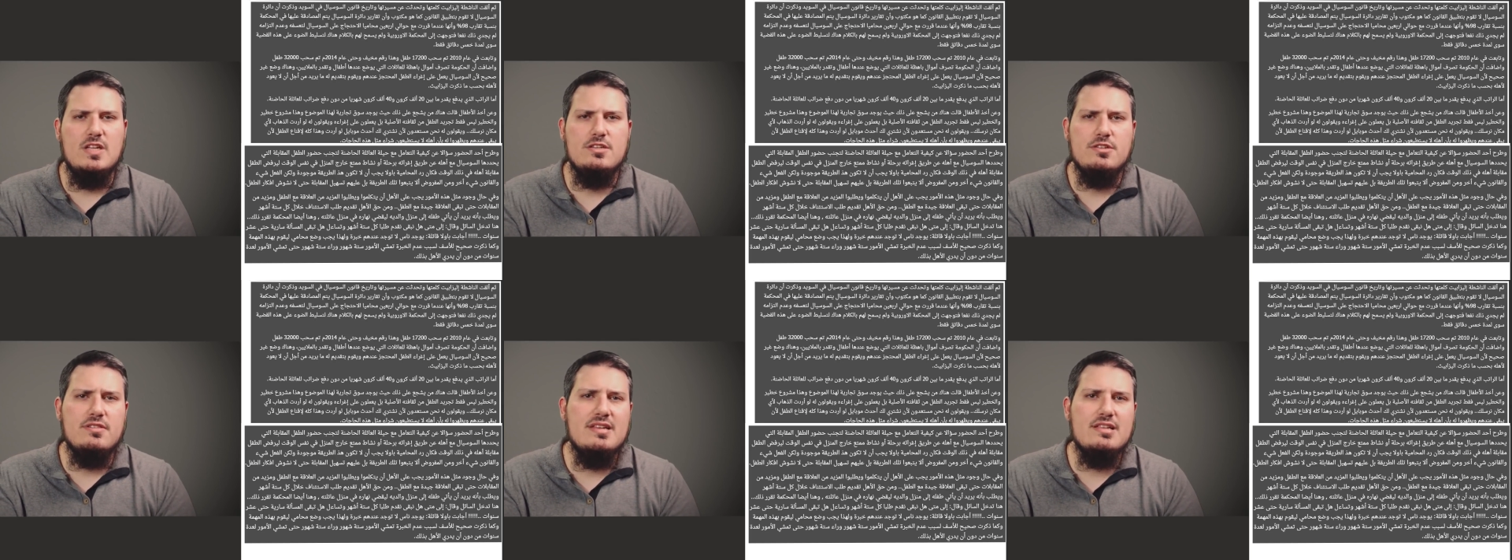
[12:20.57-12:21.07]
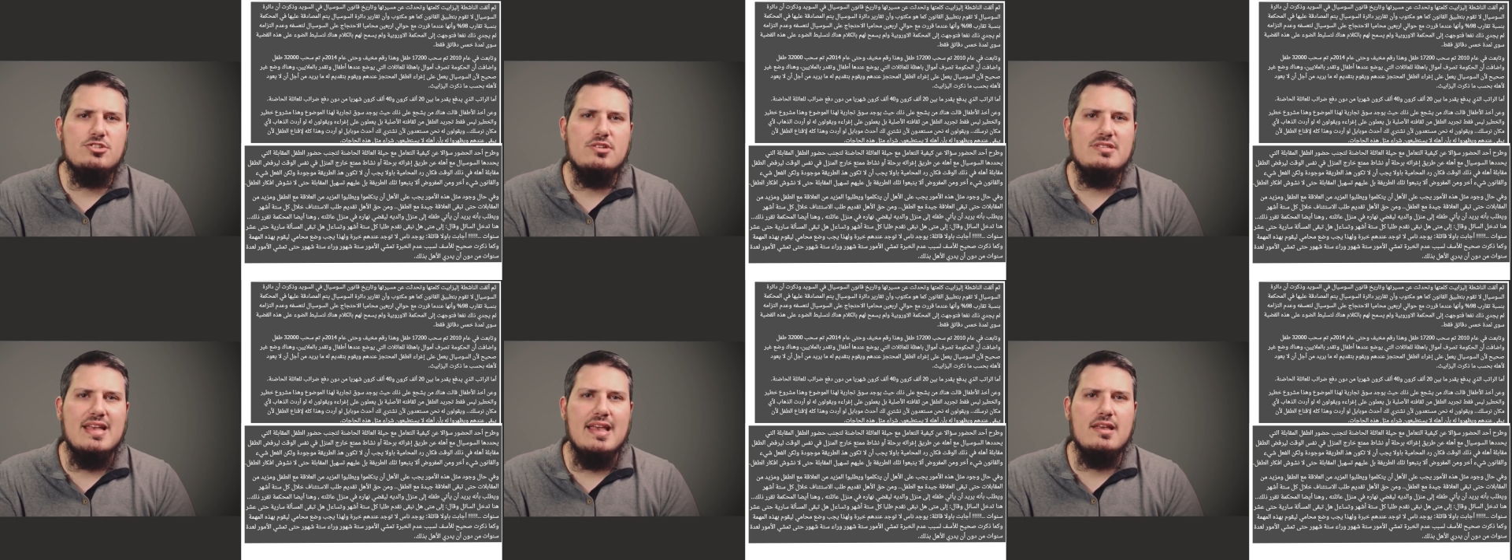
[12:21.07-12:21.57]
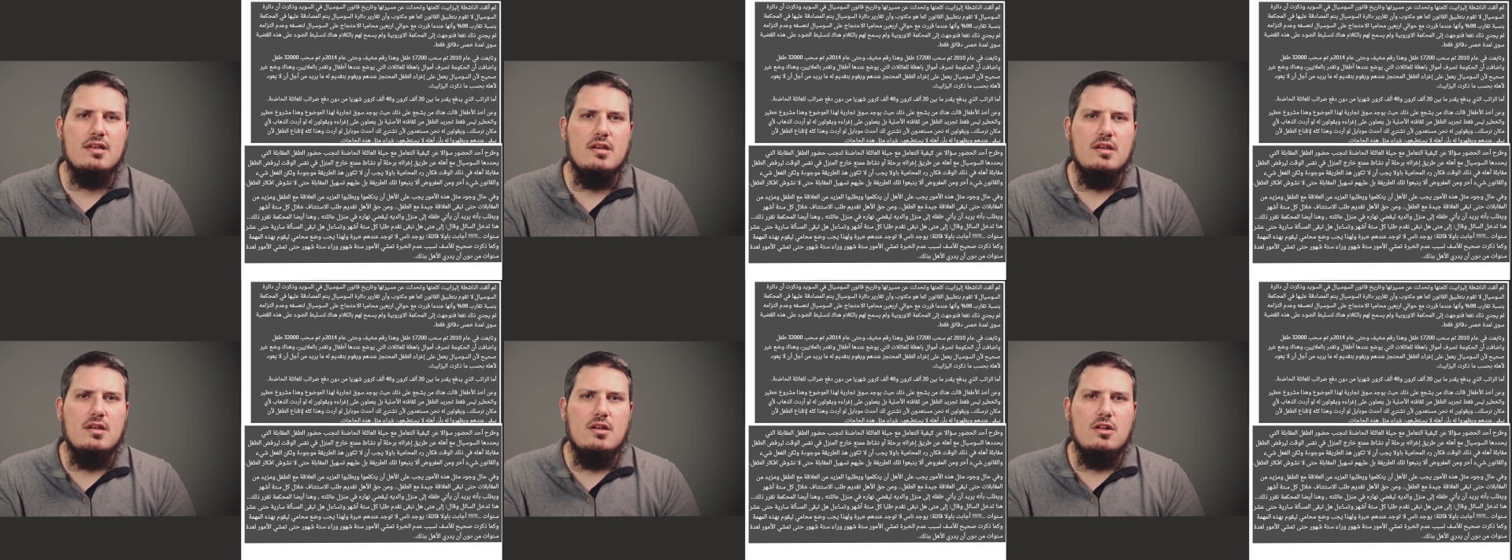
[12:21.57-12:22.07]
So things could take
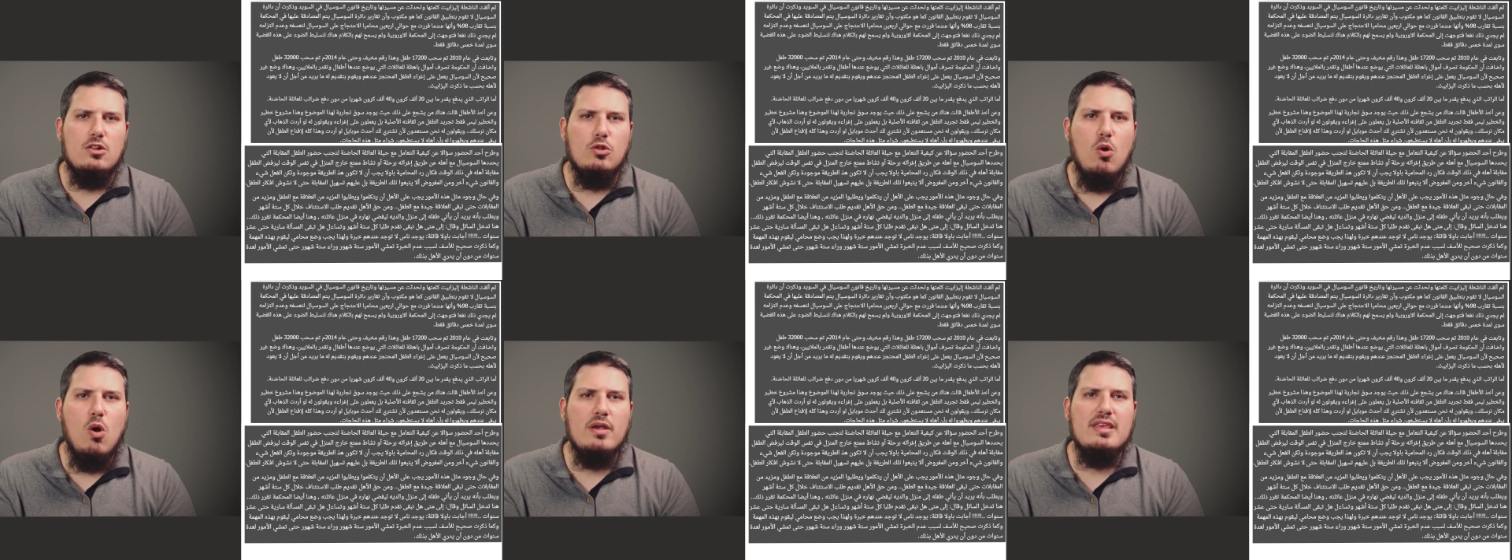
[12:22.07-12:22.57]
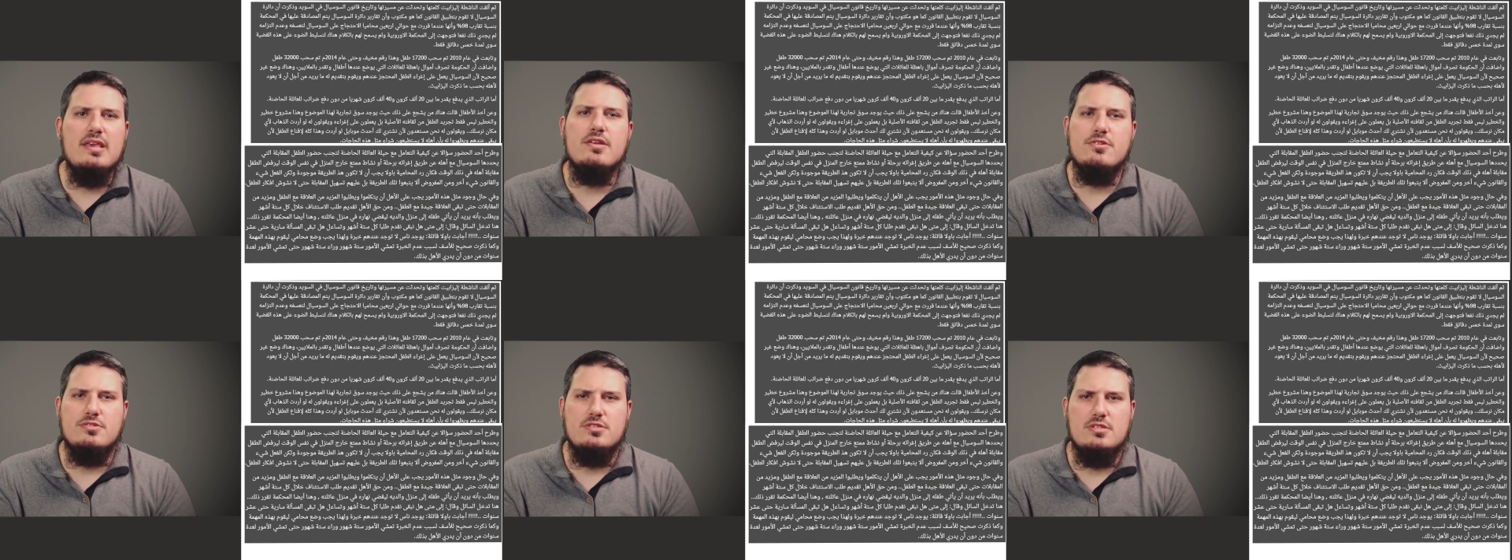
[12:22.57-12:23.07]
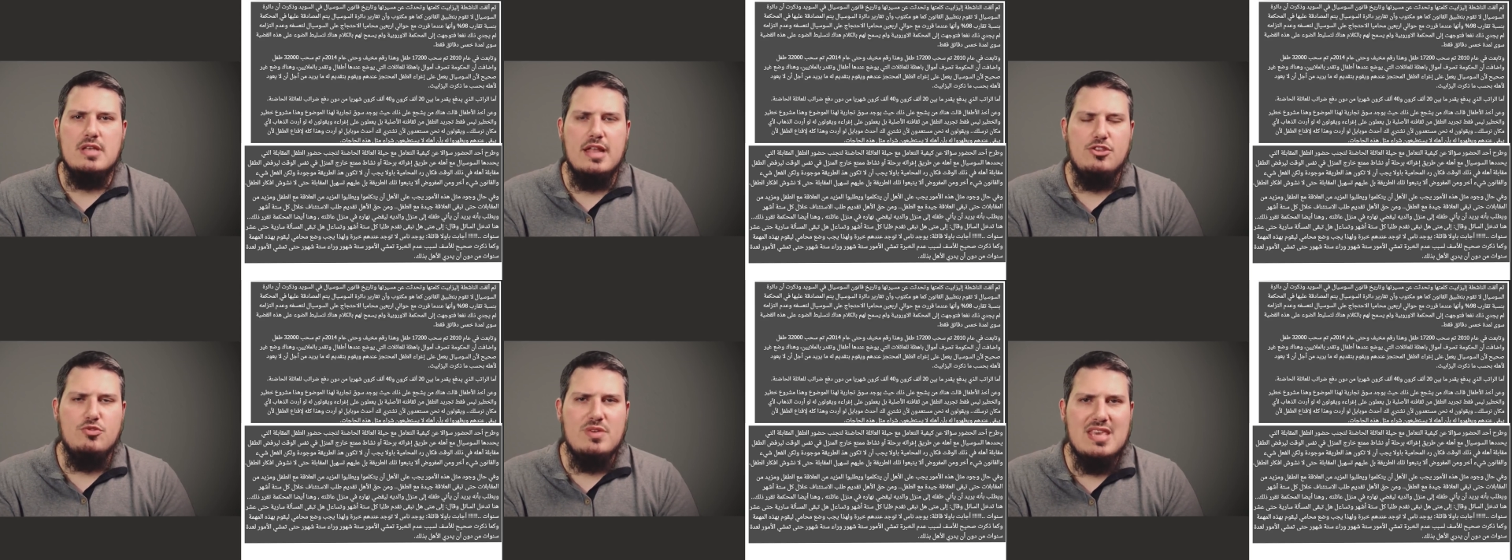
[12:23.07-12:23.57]
long years
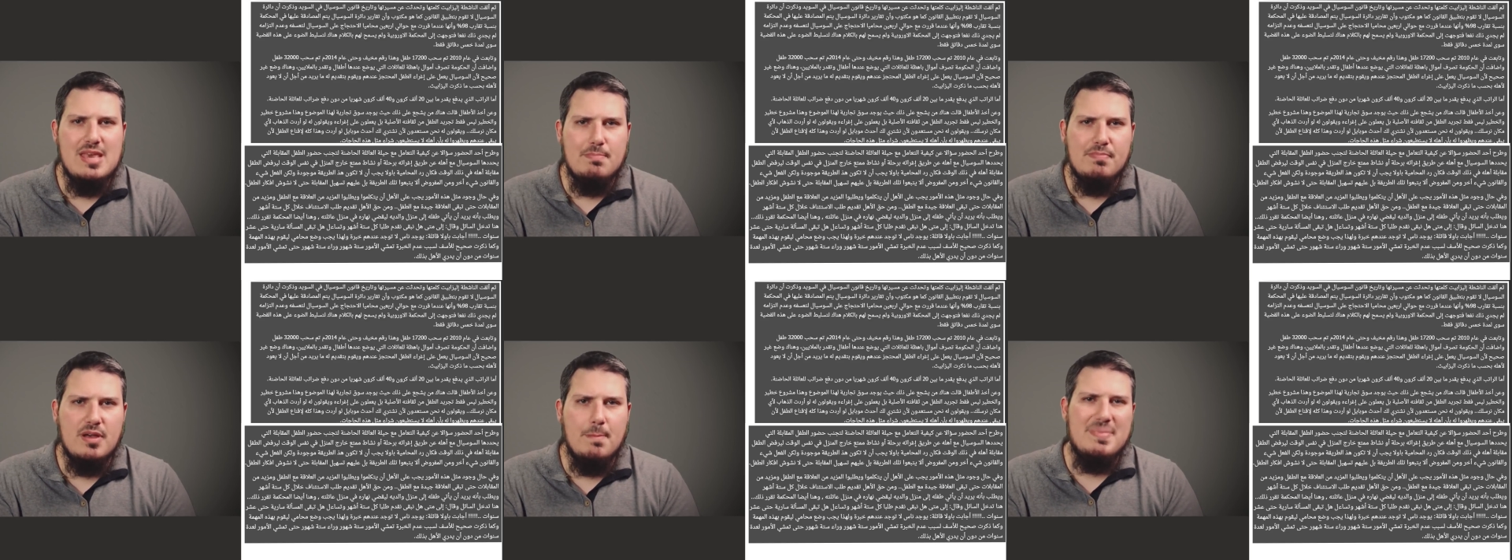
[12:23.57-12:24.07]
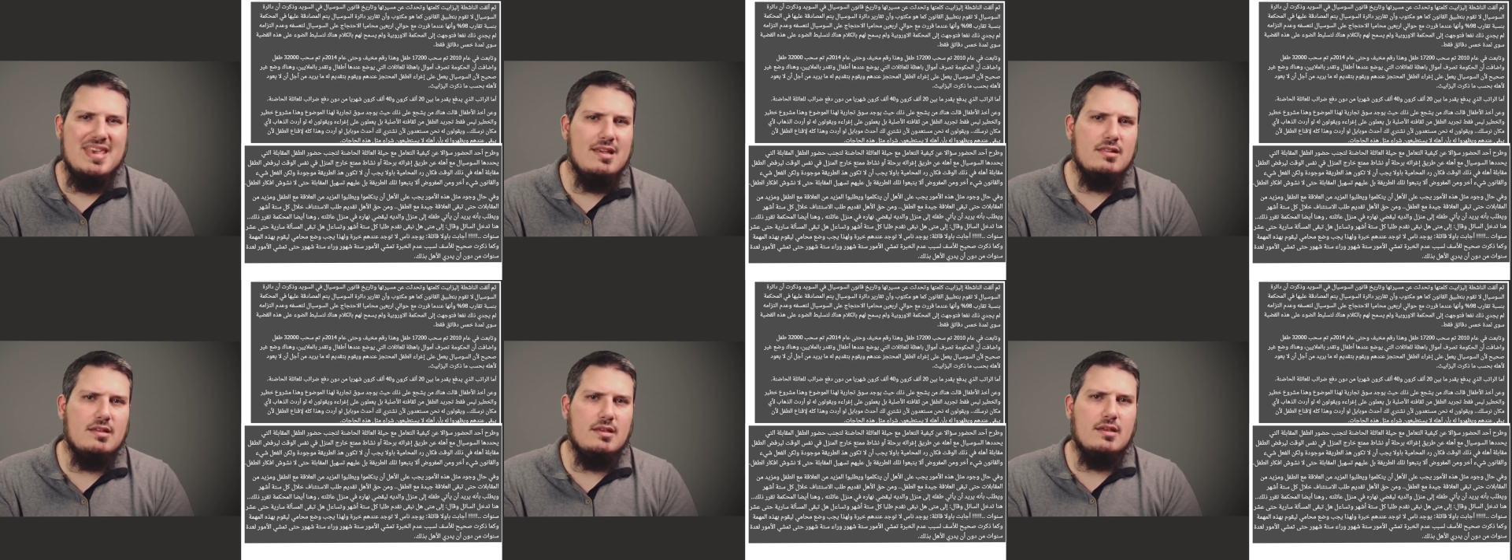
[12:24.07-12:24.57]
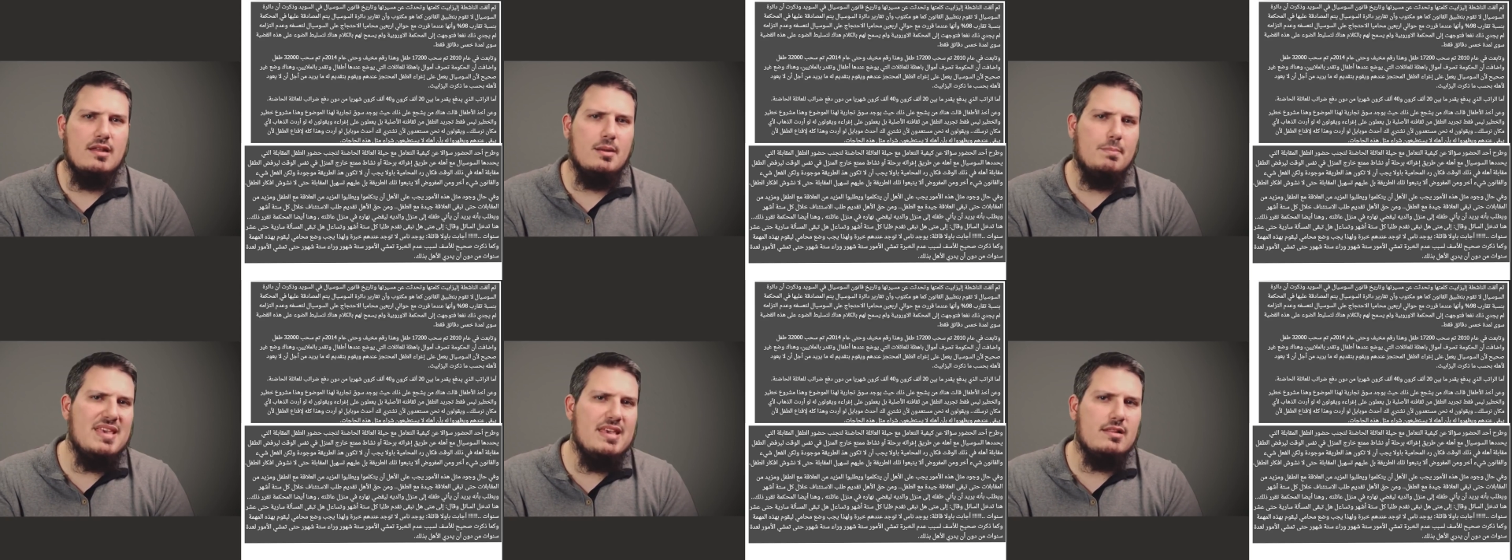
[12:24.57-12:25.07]
and you keep appealing and
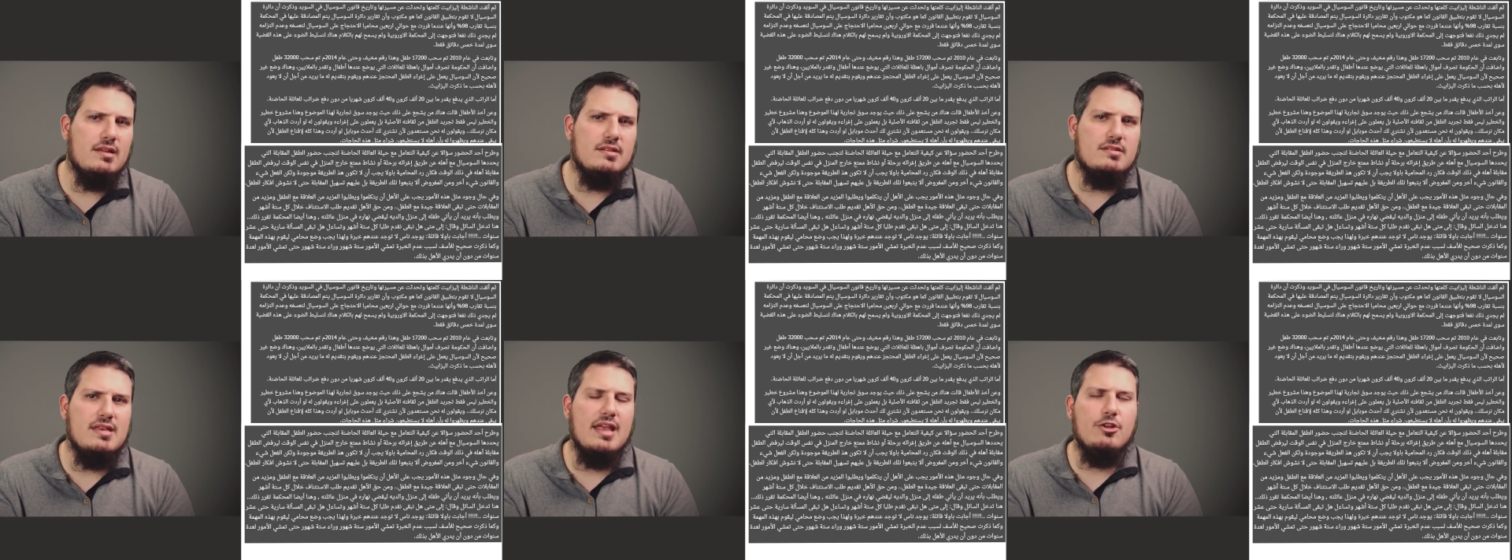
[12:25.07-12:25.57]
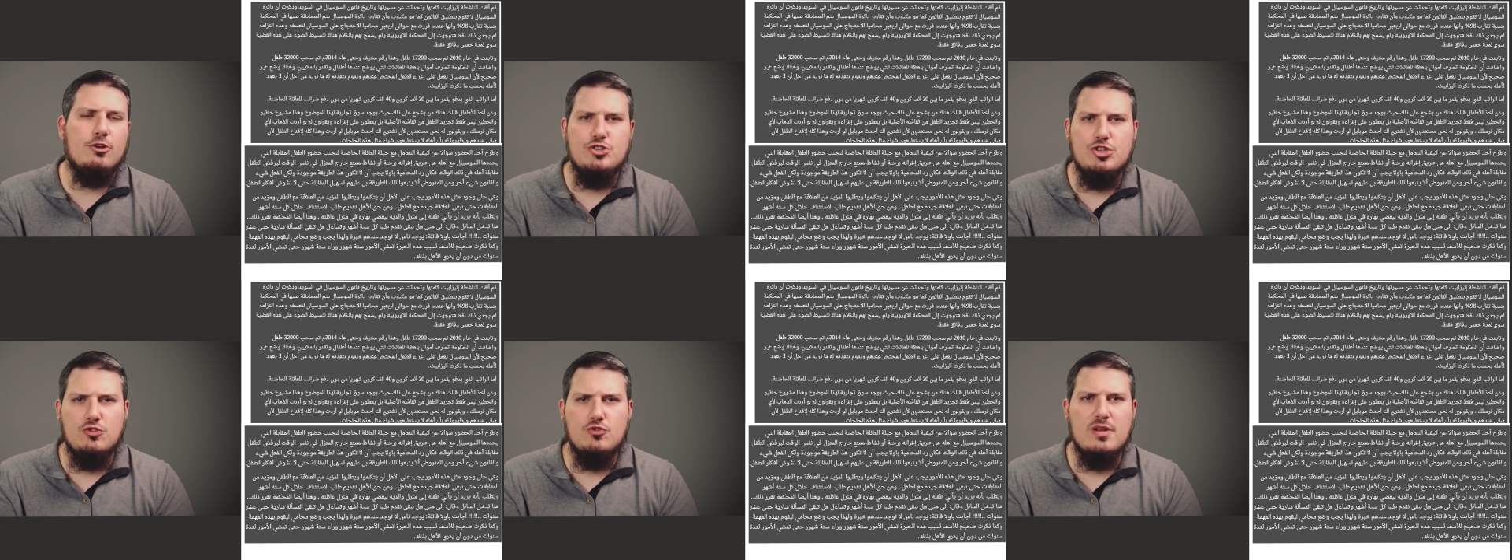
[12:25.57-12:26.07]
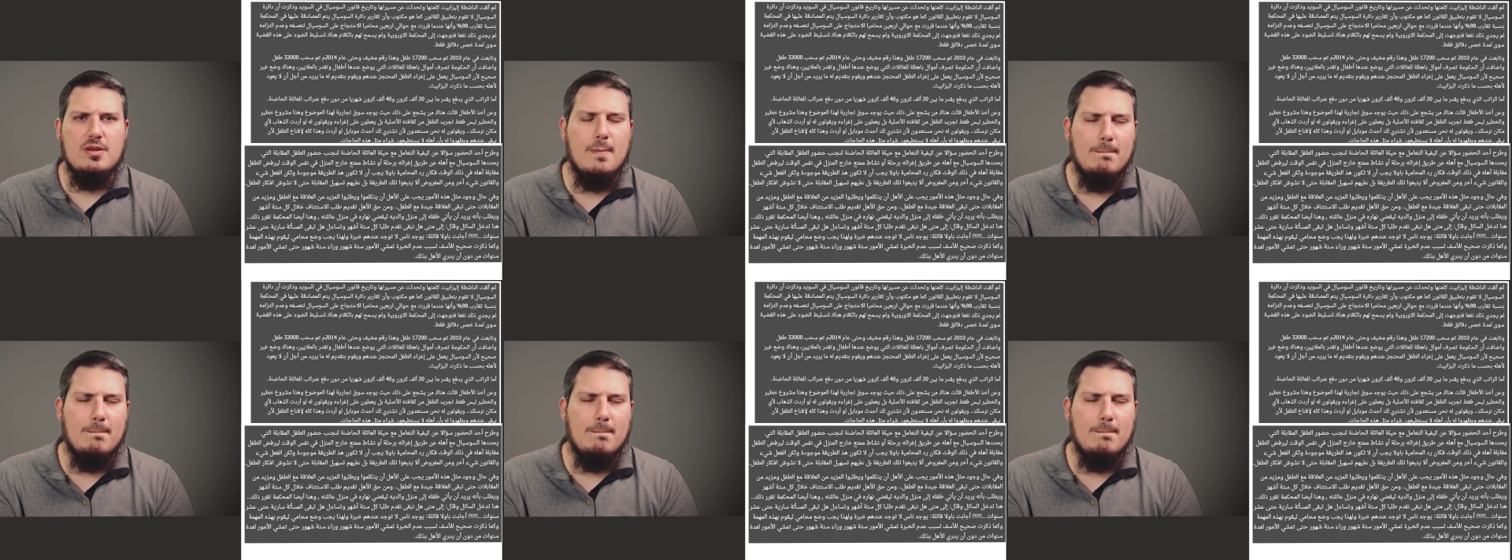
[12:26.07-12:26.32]
appealing to get your children